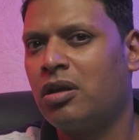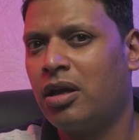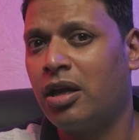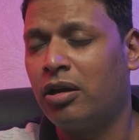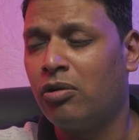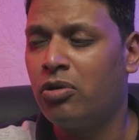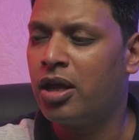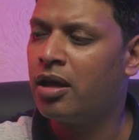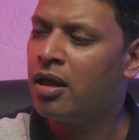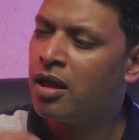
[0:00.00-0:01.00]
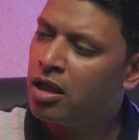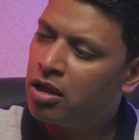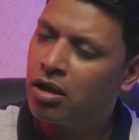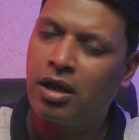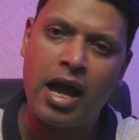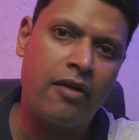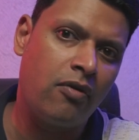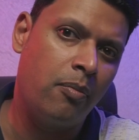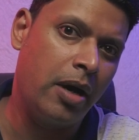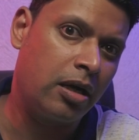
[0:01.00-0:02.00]
including you'll have
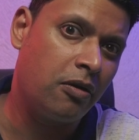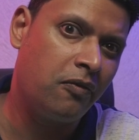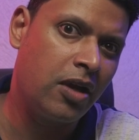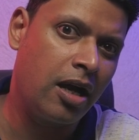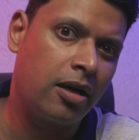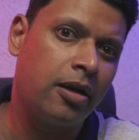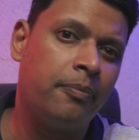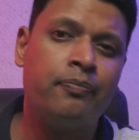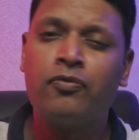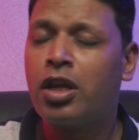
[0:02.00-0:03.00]
a better VRM.